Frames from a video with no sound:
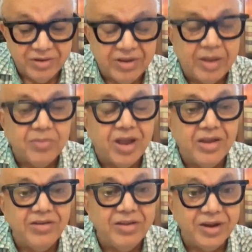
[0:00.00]
This I'm
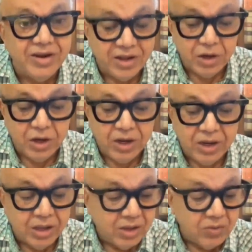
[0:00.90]
challenging the
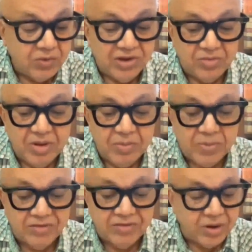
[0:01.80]
decree which has been
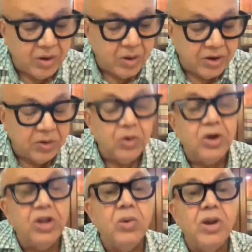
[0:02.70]
passed under Order
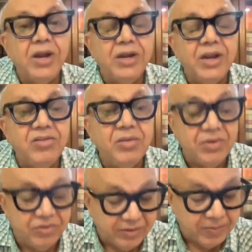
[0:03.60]
20, Rule 19
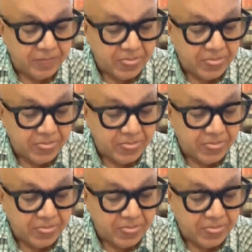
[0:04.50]
CPC.